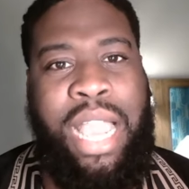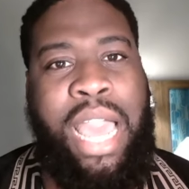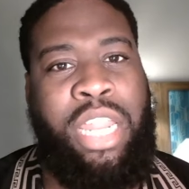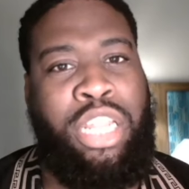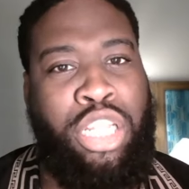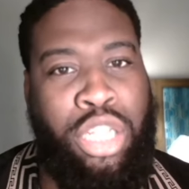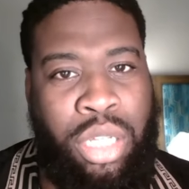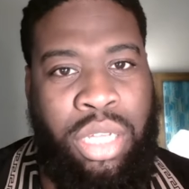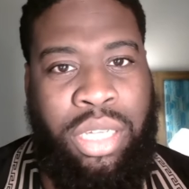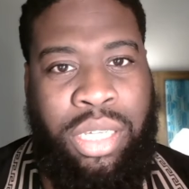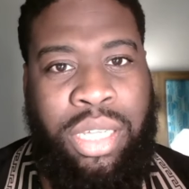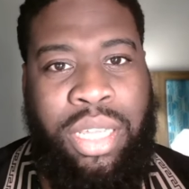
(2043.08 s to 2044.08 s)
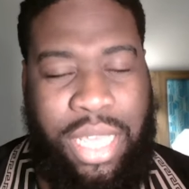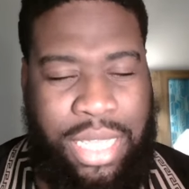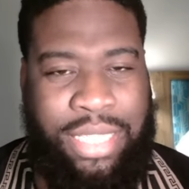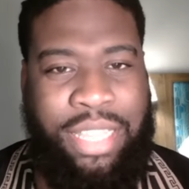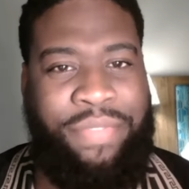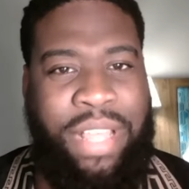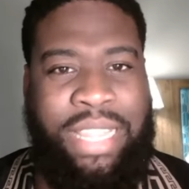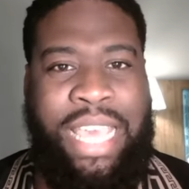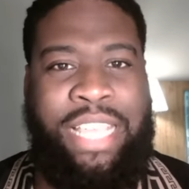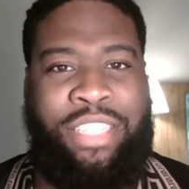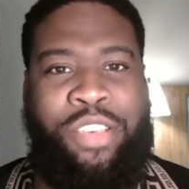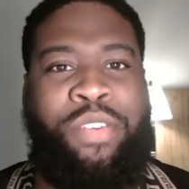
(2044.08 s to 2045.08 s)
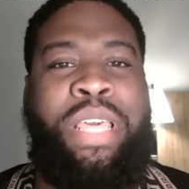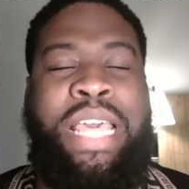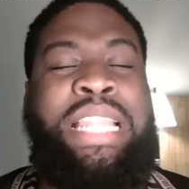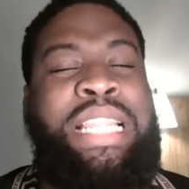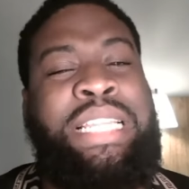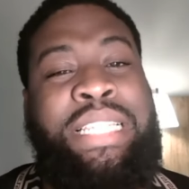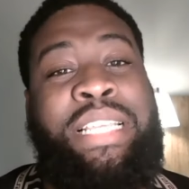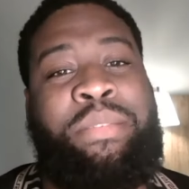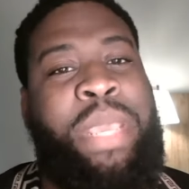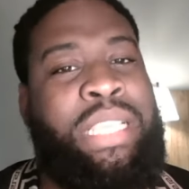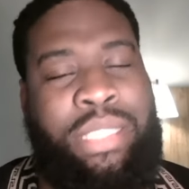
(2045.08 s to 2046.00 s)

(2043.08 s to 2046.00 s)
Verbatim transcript: kind of look and stuff like that. So it, it does make